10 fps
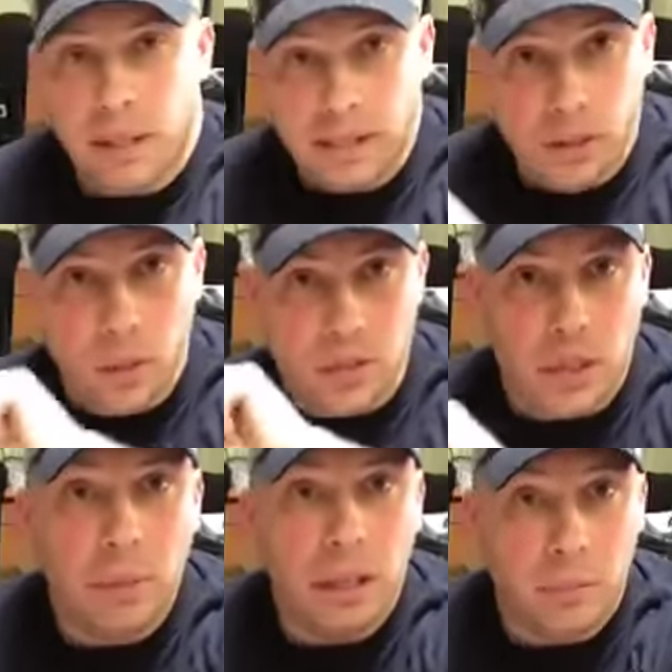pig lube or
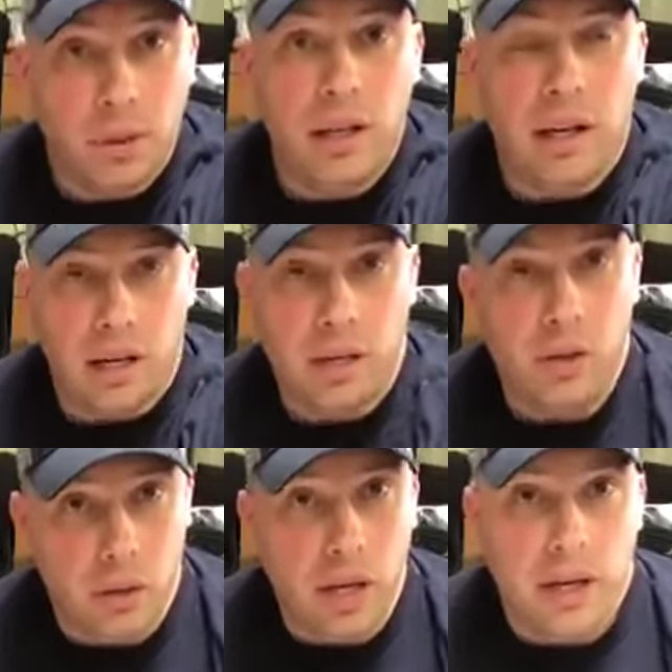something and put it on a
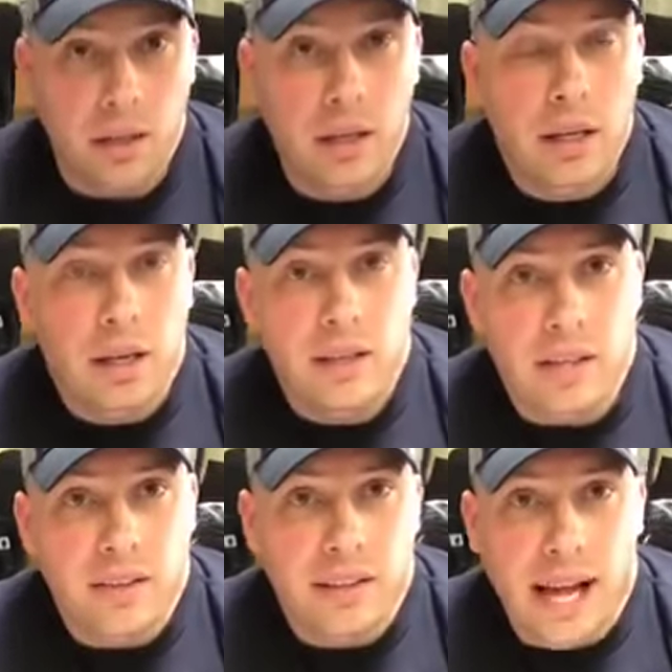new gun because I
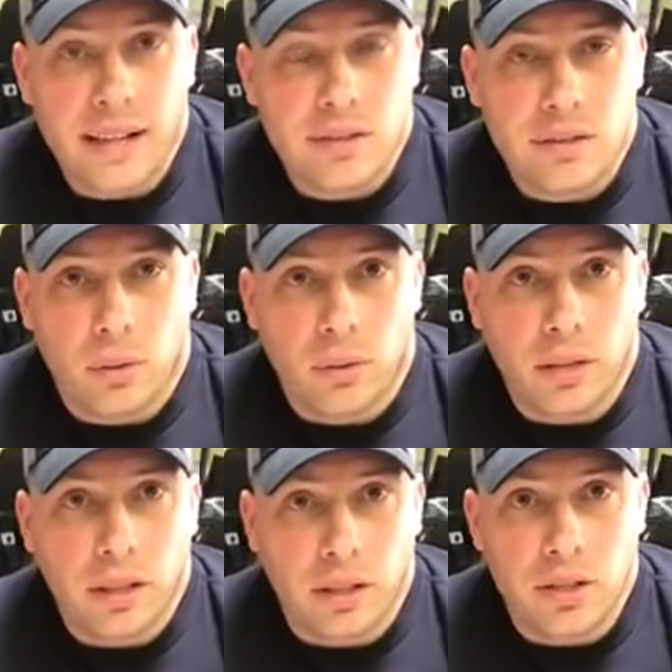think that's
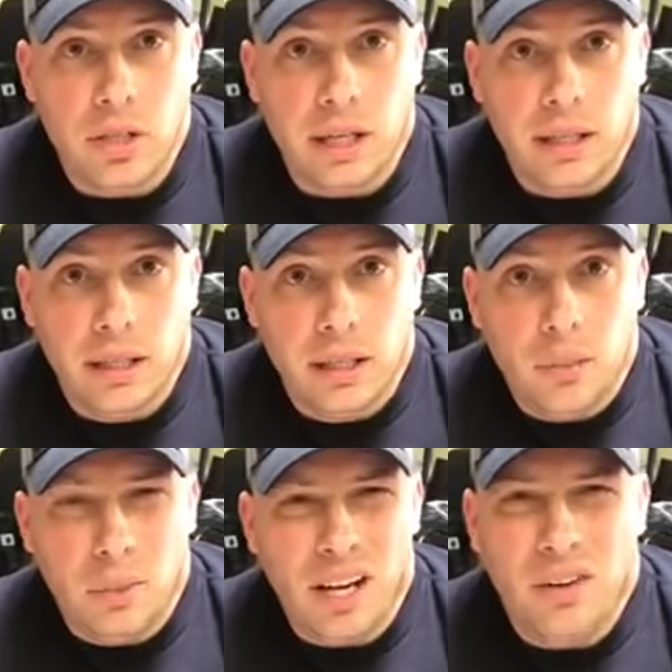totally legit.
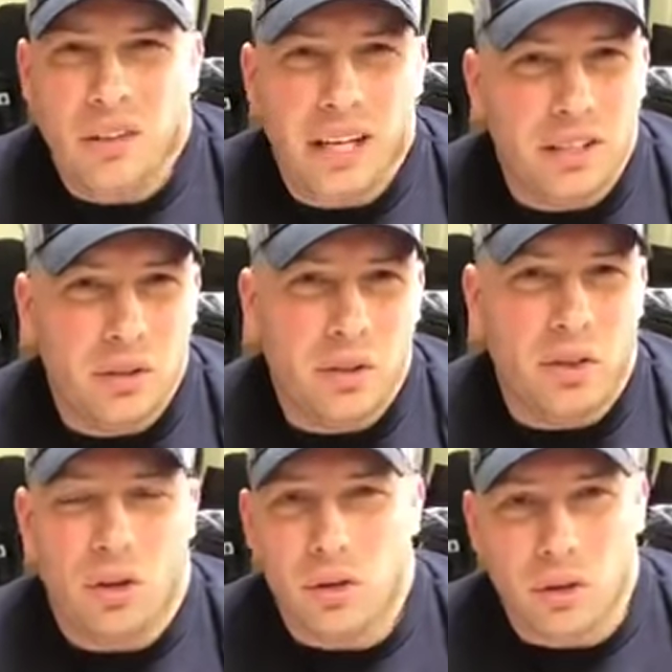But I don't like do a
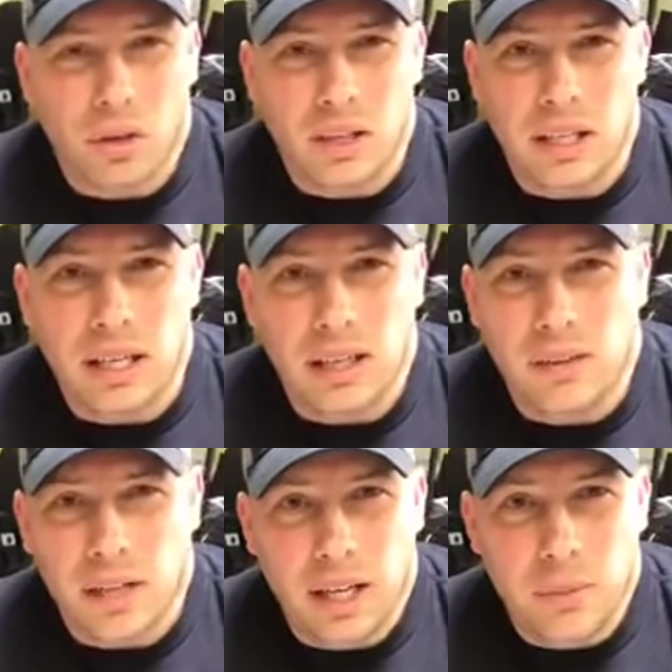thorough cleaning of
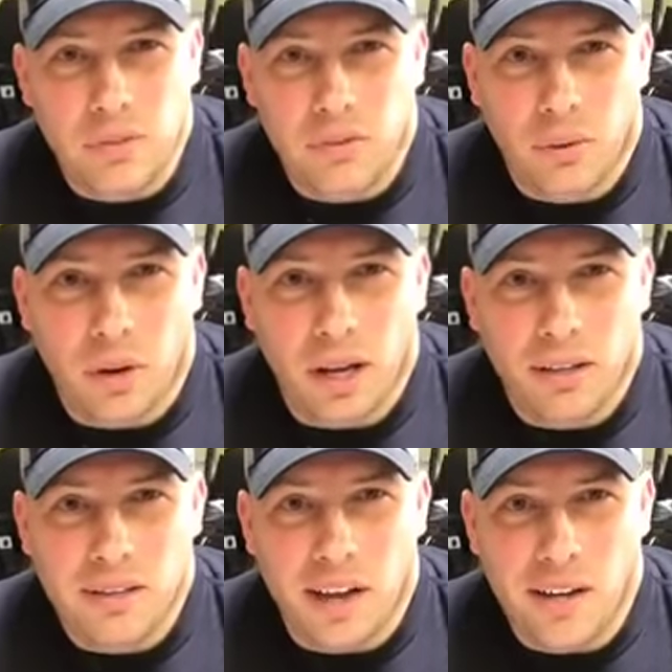the gun before
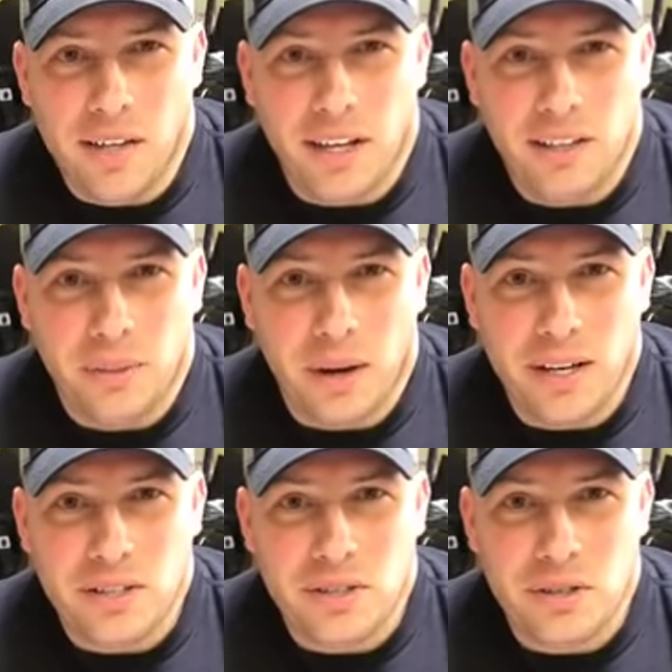I take it to the
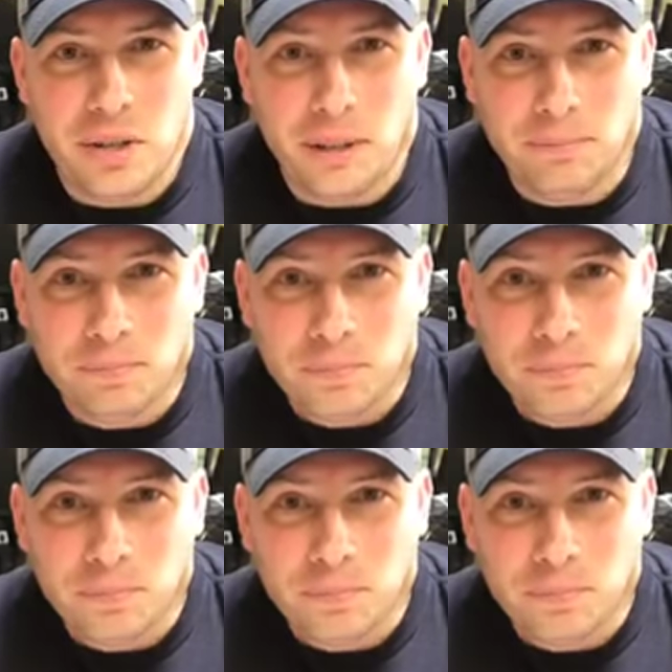range and shoot it.